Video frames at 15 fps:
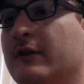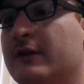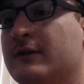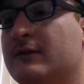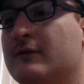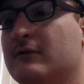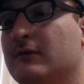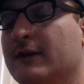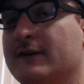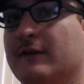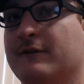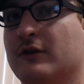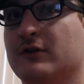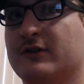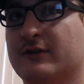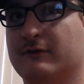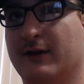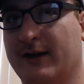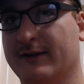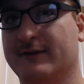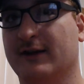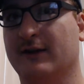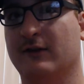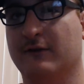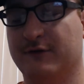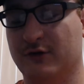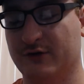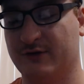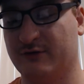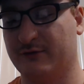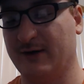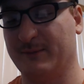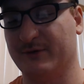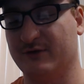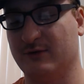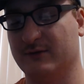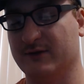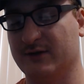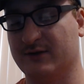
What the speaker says: It's like the first, like I said, the first three episodes,